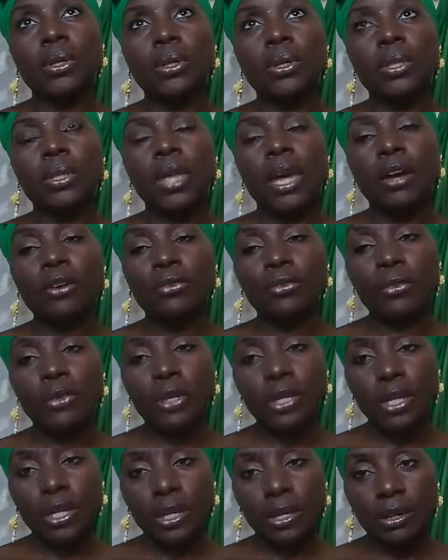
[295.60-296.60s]
not
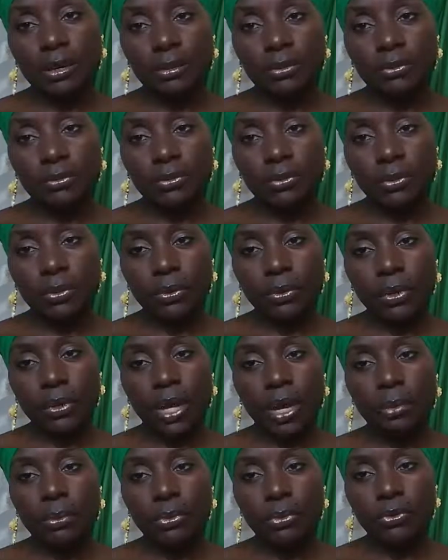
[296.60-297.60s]
forgive or
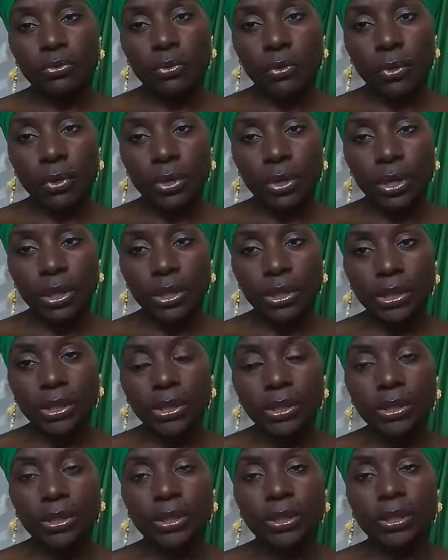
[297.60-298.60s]
not move on.
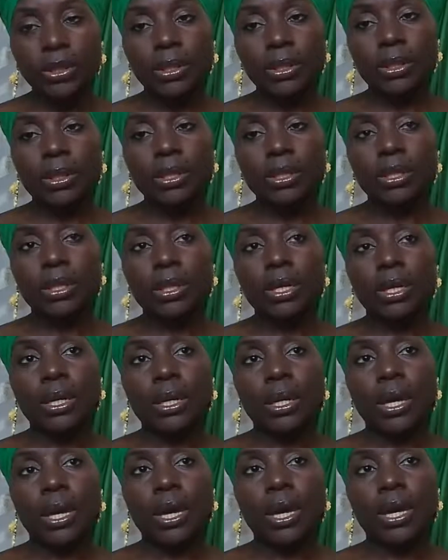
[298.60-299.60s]

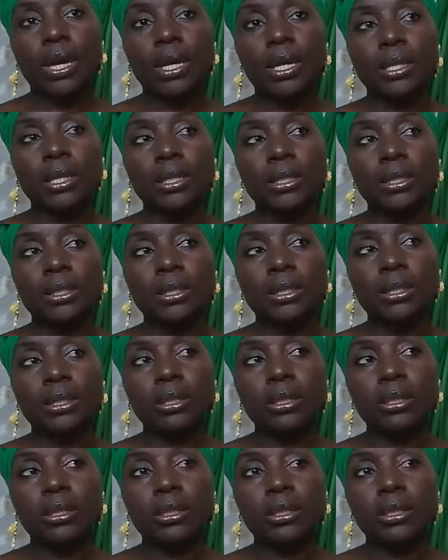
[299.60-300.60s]
And
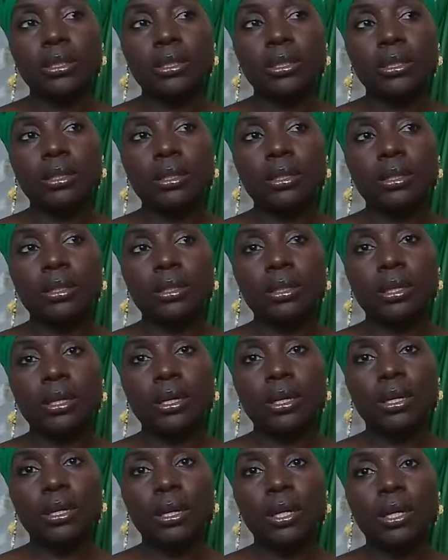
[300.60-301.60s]

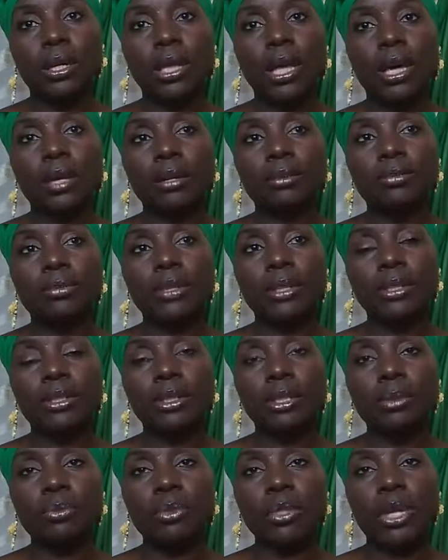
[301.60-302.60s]
a lot of it
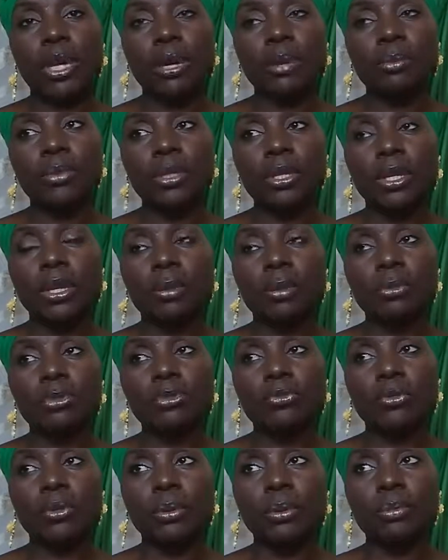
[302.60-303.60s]
sometimes comes
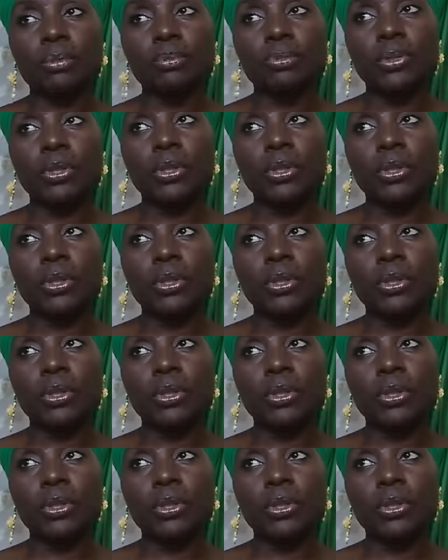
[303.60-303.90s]
from